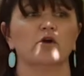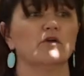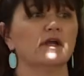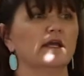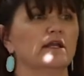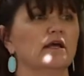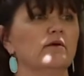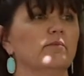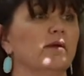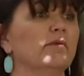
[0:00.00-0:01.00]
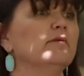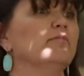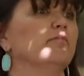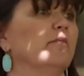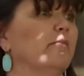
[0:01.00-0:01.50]
Where do I get it? But I'm gonna,
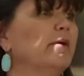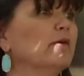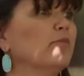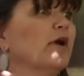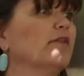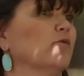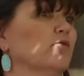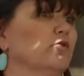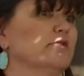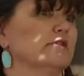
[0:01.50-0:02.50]
I'm gonna break the rules